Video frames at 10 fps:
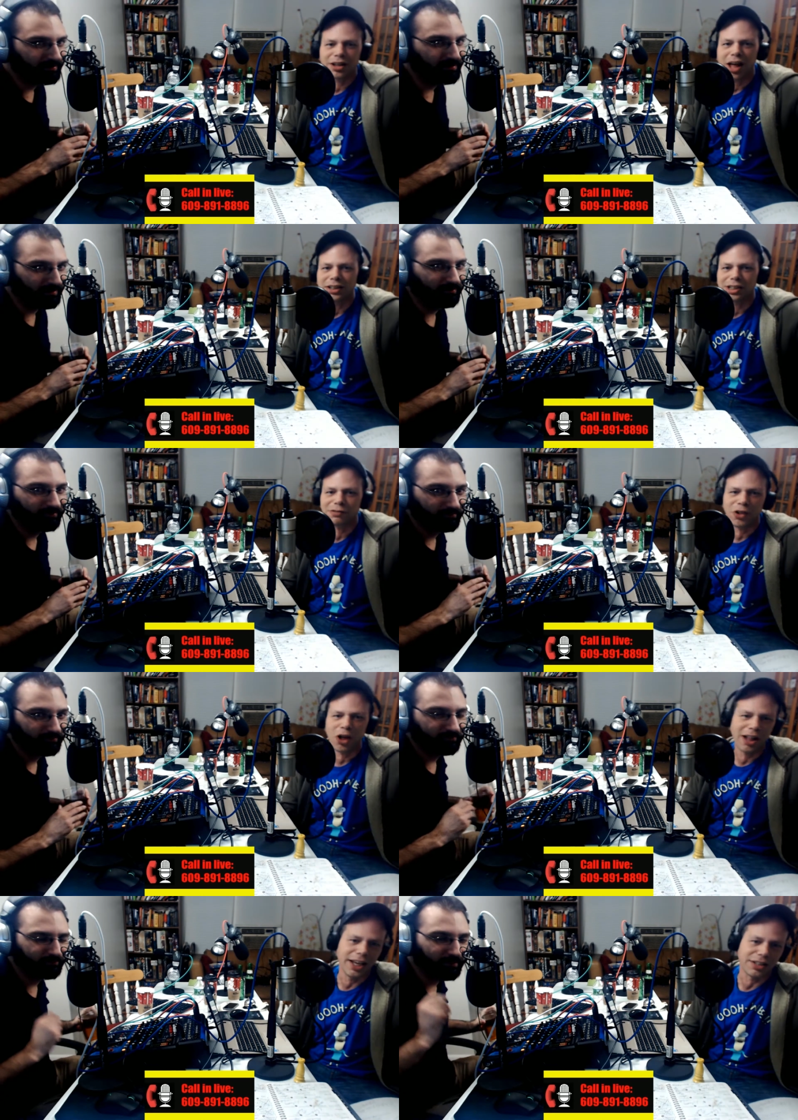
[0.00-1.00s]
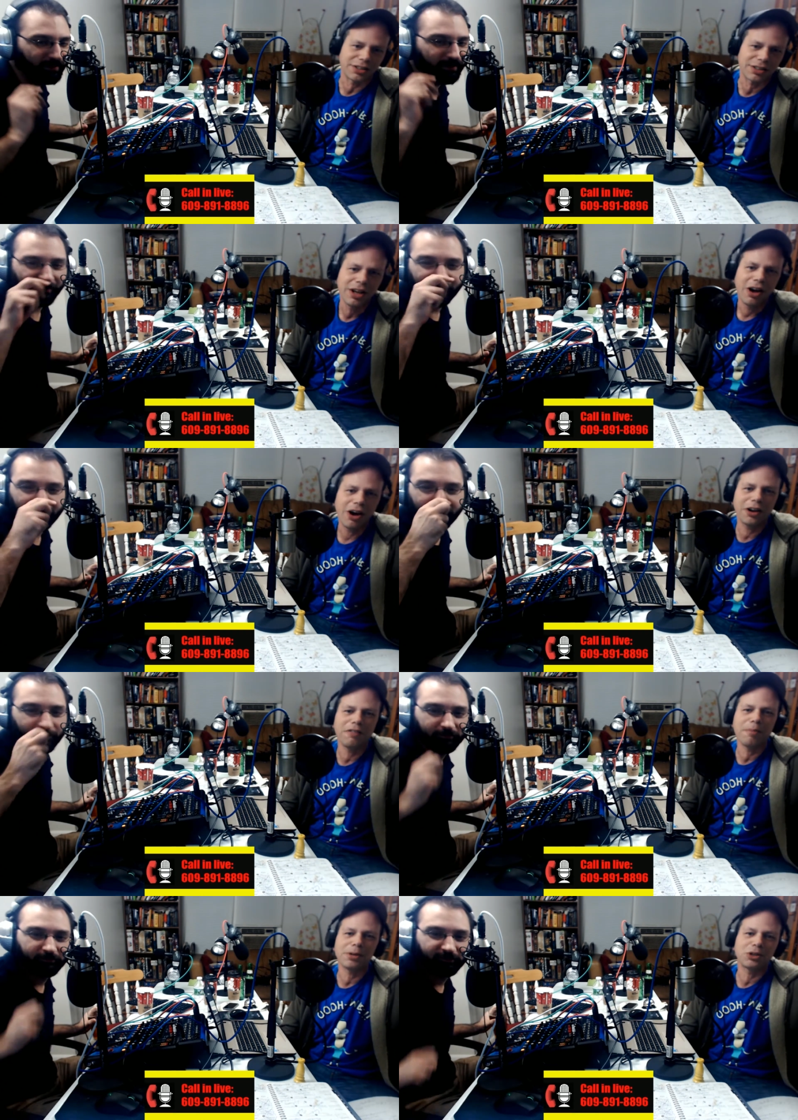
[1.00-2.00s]
Speaker 1: that yeah, logic is flawless. Yeah. On
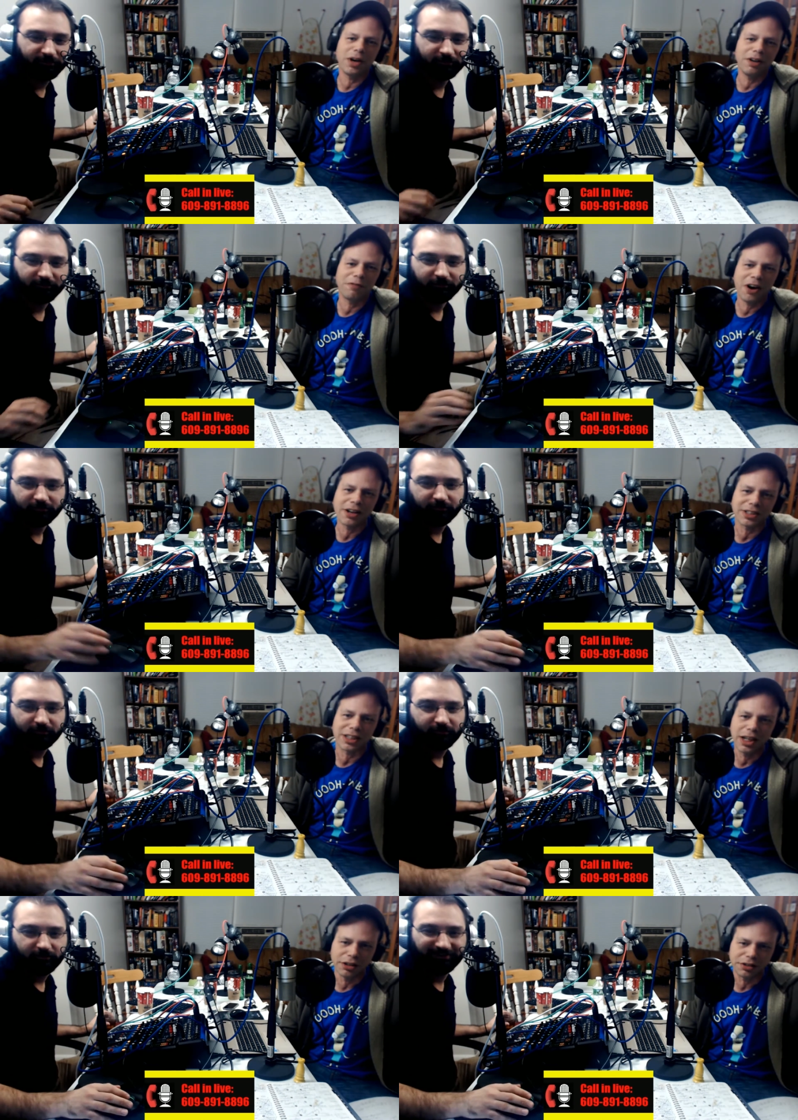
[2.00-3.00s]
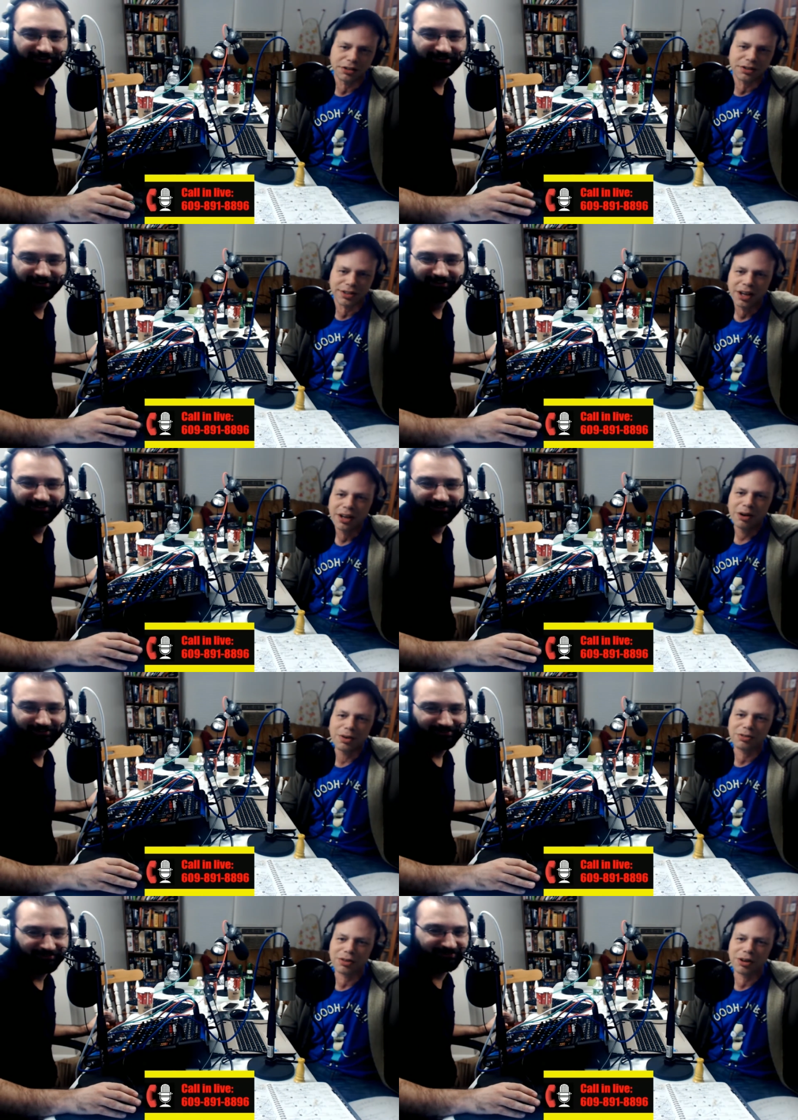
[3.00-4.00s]
November 21st, Lil
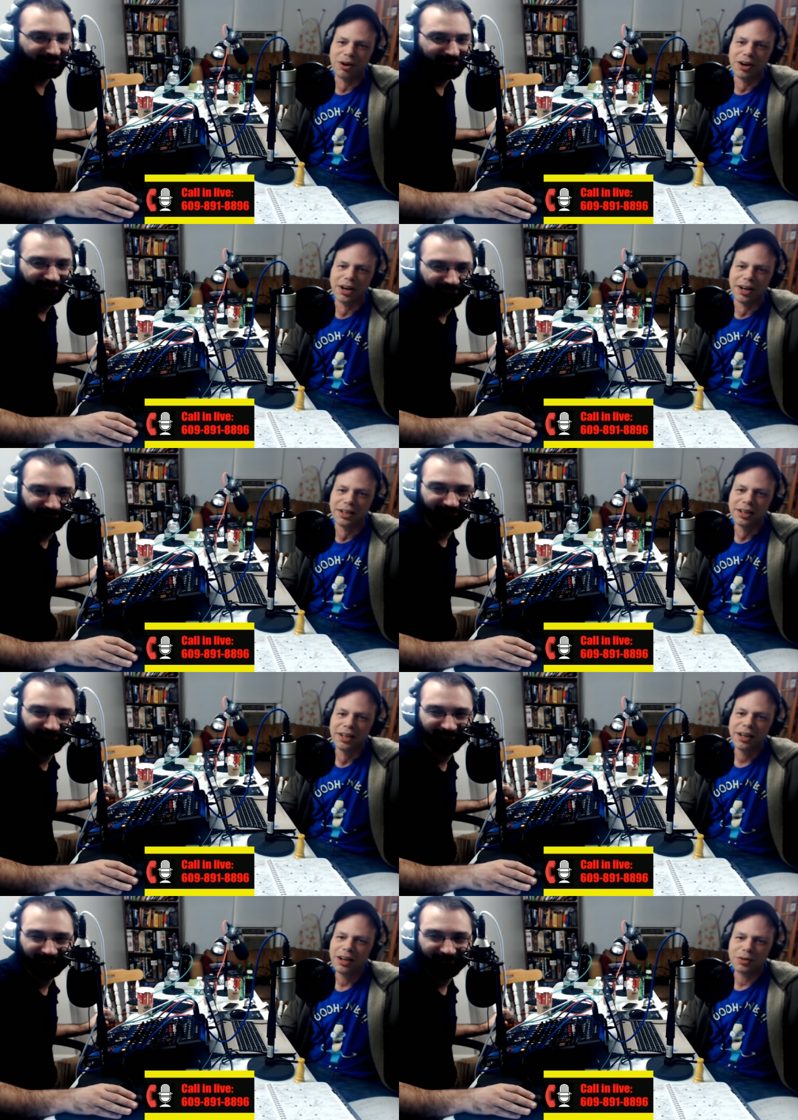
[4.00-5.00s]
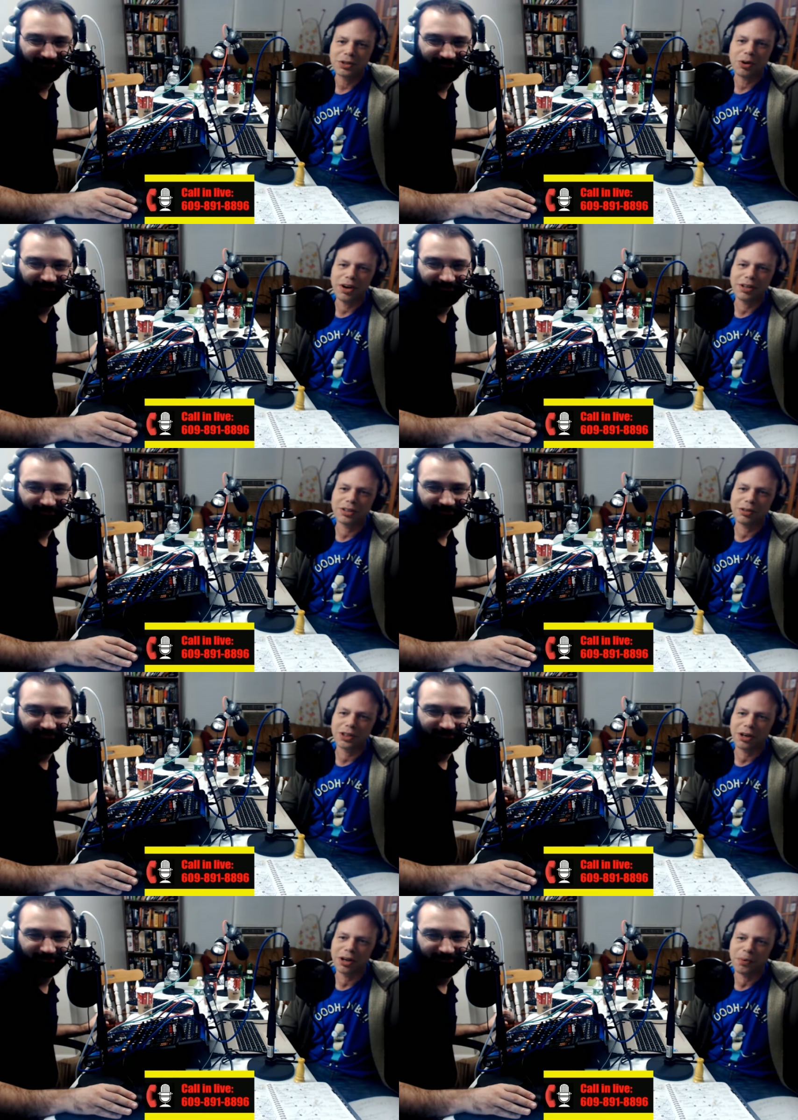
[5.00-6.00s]
was recorded. Was ordered to
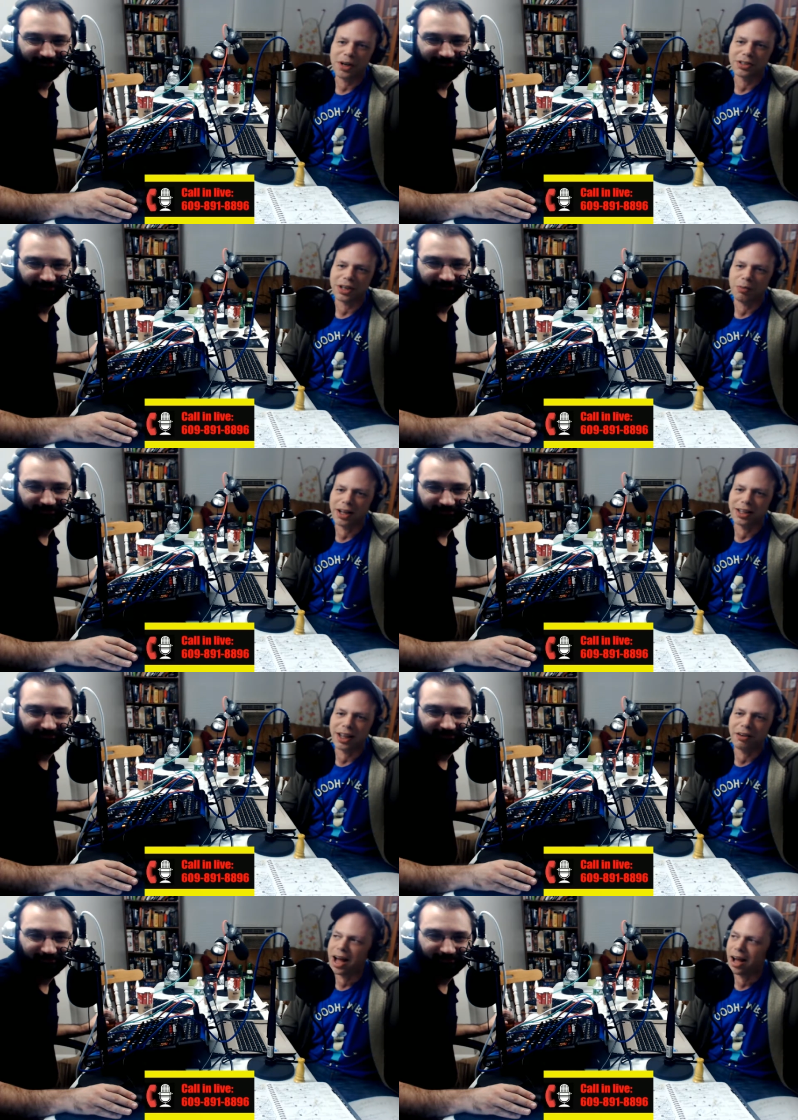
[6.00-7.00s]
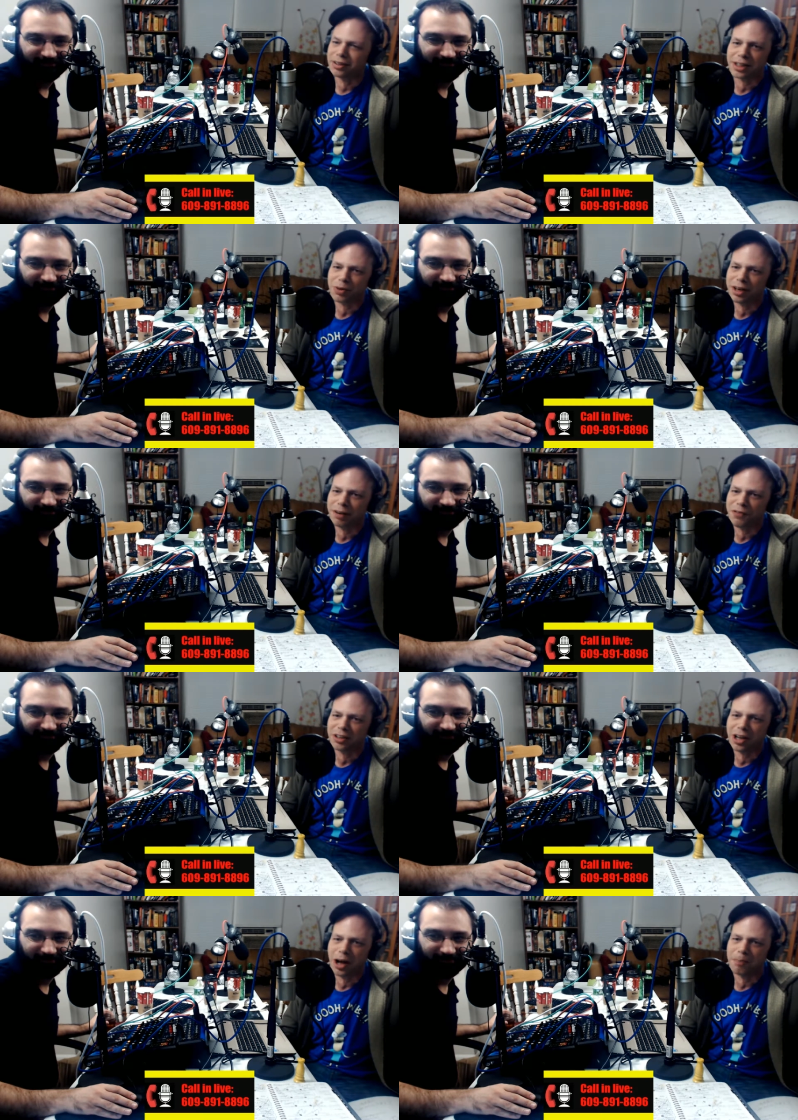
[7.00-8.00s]
return to prison. Why'd they let her out? That's why they
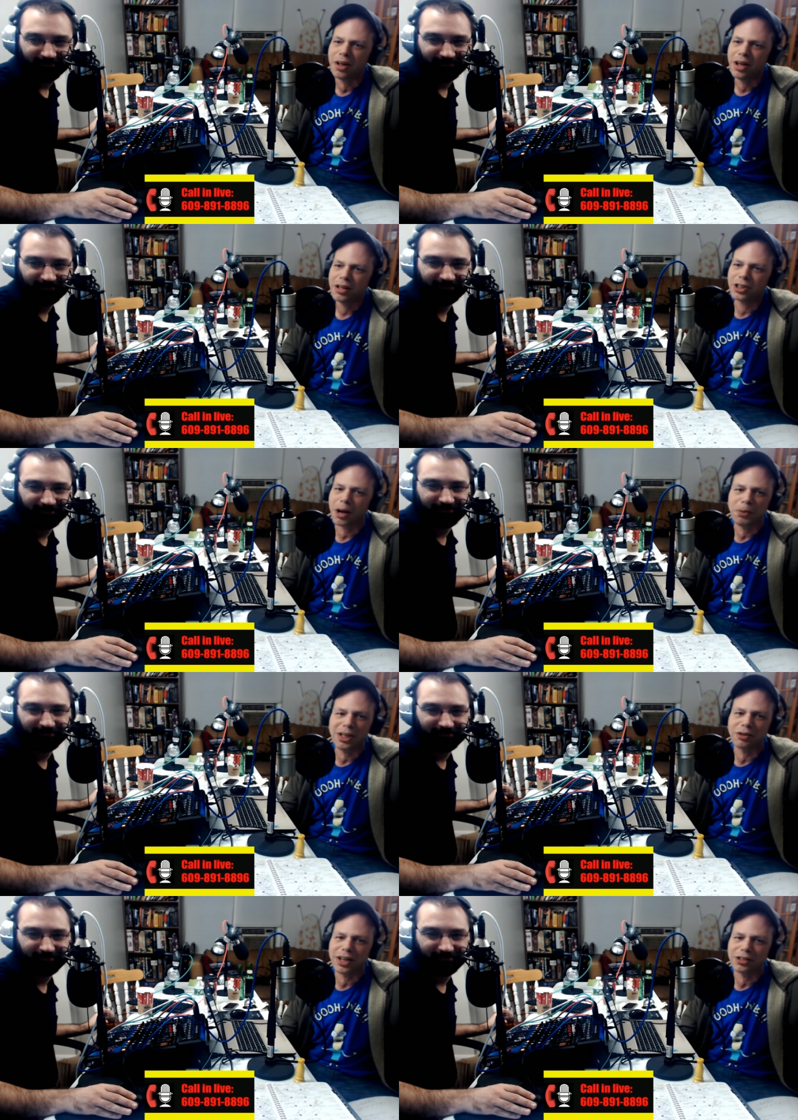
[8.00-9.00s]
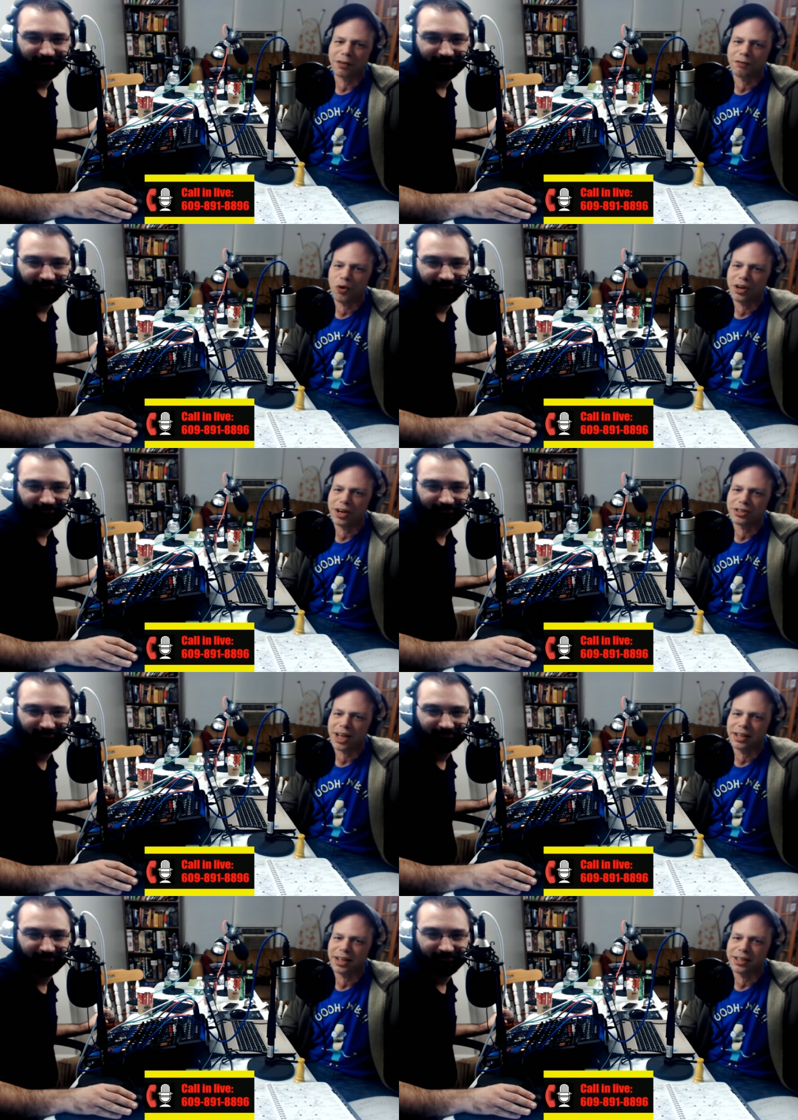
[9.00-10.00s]
fucked up. To complete the rest of her four-year
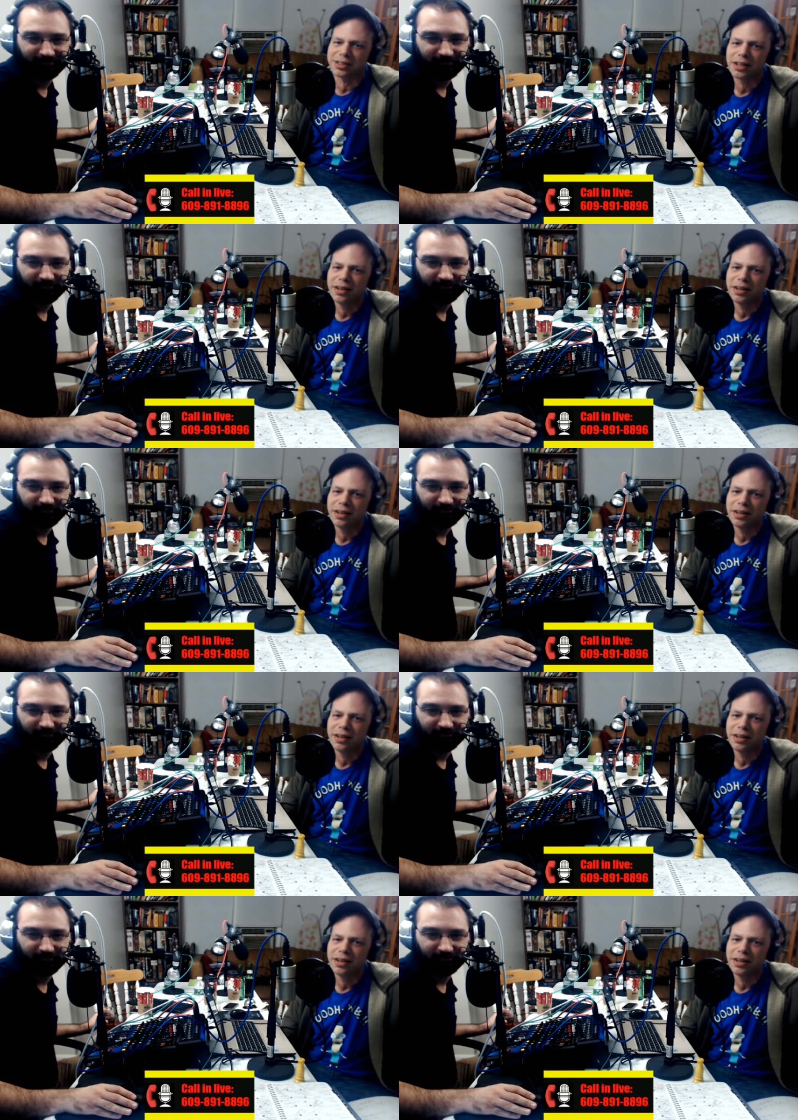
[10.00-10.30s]
sentence,